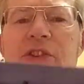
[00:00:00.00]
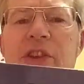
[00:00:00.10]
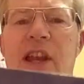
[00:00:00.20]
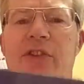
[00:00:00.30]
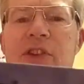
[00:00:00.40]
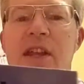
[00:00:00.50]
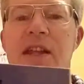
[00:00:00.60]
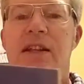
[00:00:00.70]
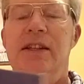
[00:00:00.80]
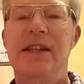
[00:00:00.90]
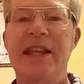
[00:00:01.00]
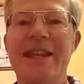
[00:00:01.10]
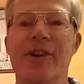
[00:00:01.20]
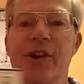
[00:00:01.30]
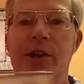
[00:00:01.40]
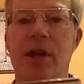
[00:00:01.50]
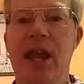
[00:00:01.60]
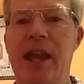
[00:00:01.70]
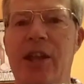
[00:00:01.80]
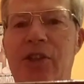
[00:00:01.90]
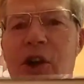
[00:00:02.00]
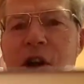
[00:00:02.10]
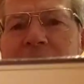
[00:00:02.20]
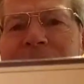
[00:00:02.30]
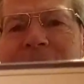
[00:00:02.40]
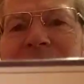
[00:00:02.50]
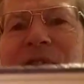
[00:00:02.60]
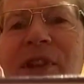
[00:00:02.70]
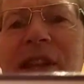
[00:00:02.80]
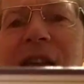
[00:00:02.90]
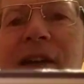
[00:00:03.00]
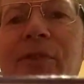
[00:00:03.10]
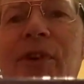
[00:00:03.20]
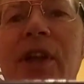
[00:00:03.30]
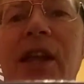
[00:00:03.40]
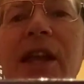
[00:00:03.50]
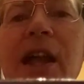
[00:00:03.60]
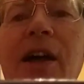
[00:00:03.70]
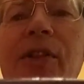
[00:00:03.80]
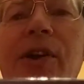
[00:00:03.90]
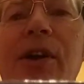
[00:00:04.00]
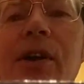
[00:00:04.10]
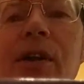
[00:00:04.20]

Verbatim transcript: listed as leader and guitar. I've never seen that for any other